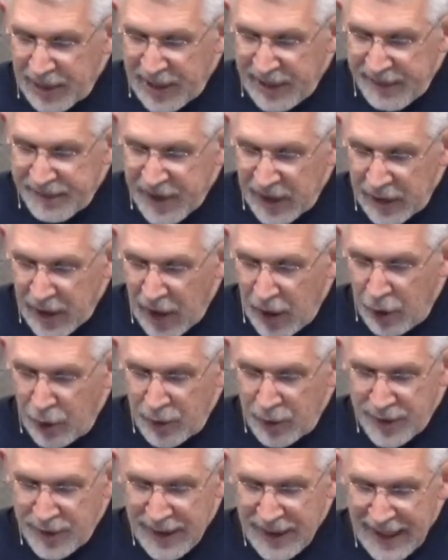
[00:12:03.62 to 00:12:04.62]
lived
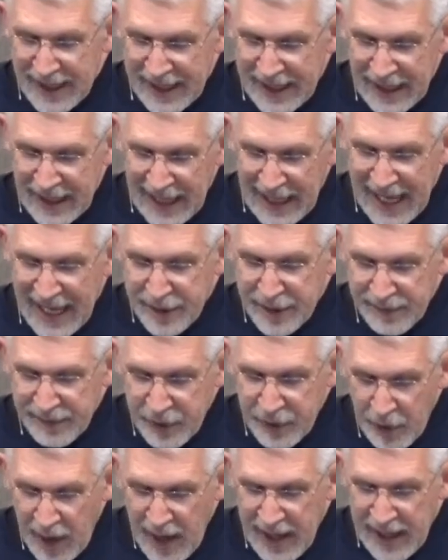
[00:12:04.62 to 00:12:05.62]
alone in a land of
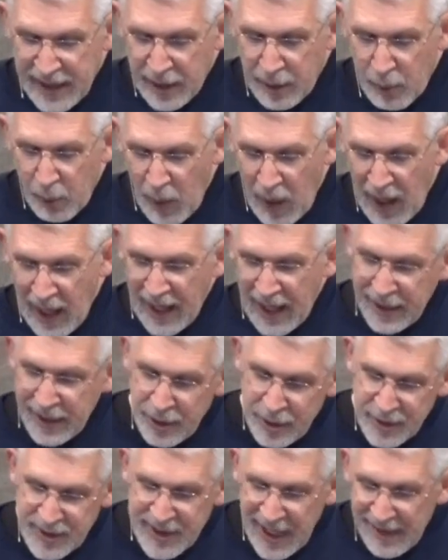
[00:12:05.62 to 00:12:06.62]
grain and wine,
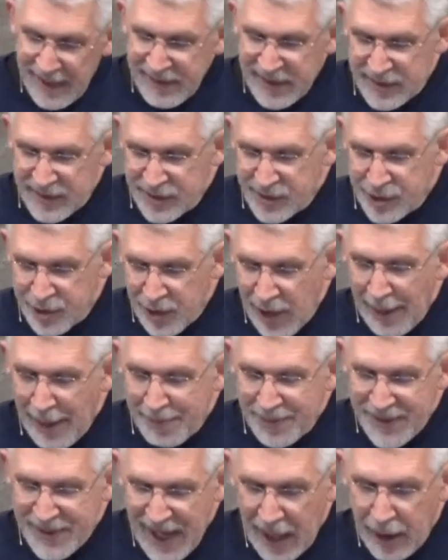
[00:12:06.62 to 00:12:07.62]
whose heavens
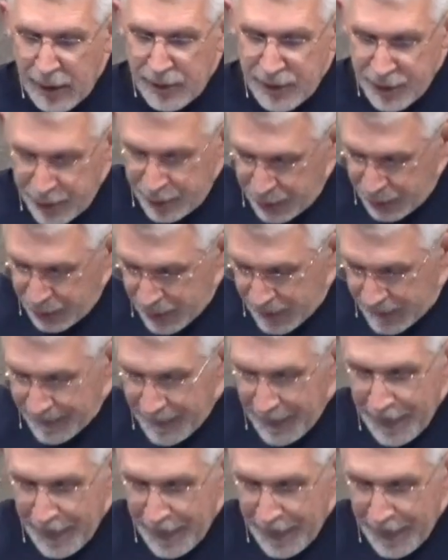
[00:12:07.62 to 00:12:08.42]
drop down dew.